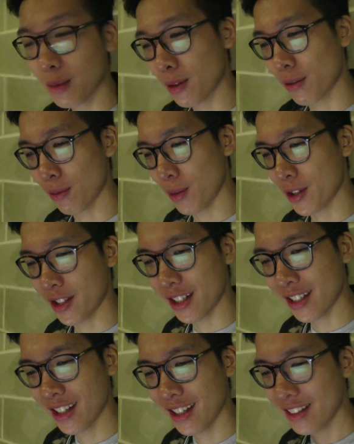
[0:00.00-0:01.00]
you so much for
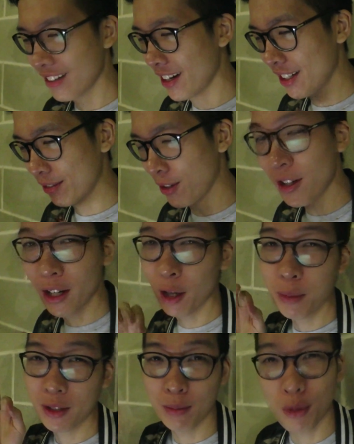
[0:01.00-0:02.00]
watching today's vlog. I
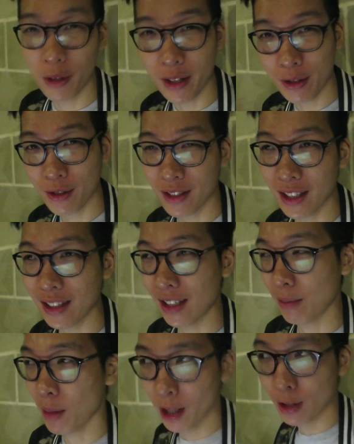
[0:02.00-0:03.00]
hope it's more interesting
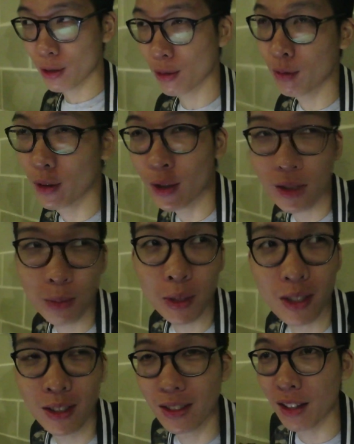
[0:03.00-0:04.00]
than my usual vlogs
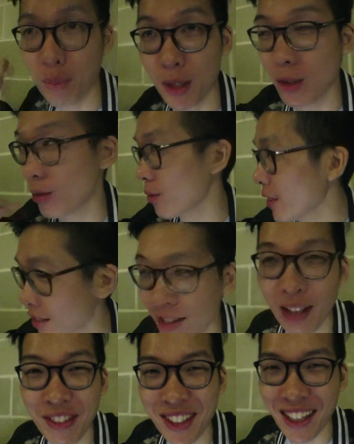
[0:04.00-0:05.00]
because I've been doing
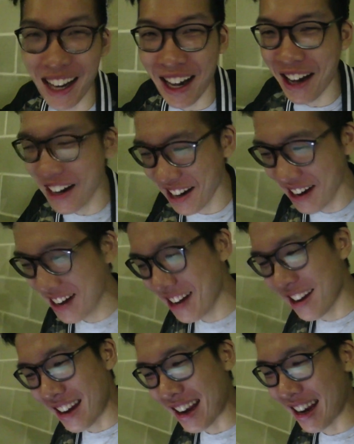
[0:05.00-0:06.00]
stuff today
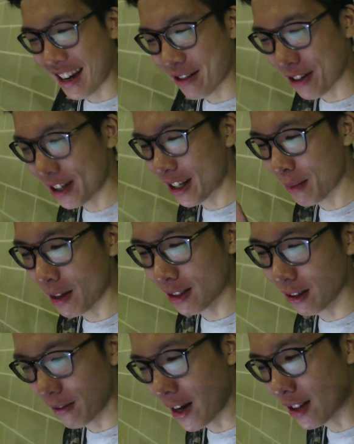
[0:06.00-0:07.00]
and trying to get
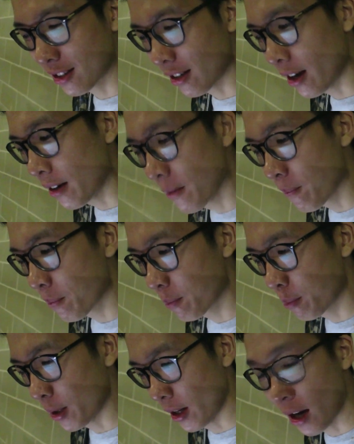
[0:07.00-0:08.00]
myself outside.
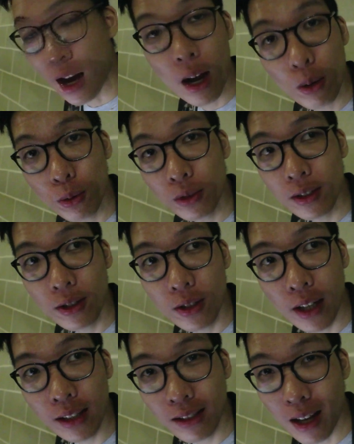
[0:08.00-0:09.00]
But I will see
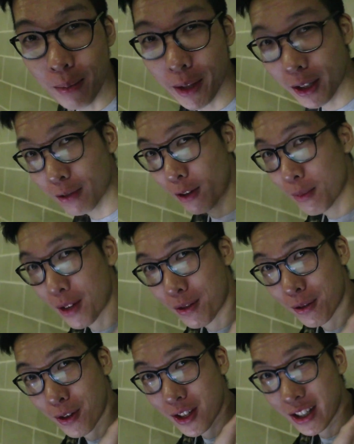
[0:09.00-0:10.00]
you next time. Thank you very
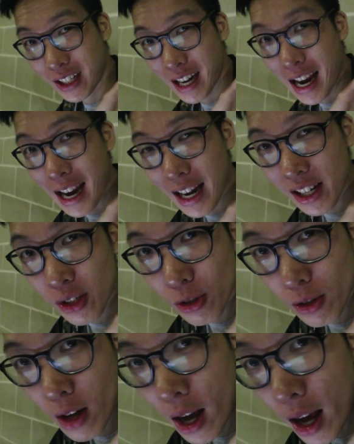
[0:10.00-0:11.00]
much for watching, and good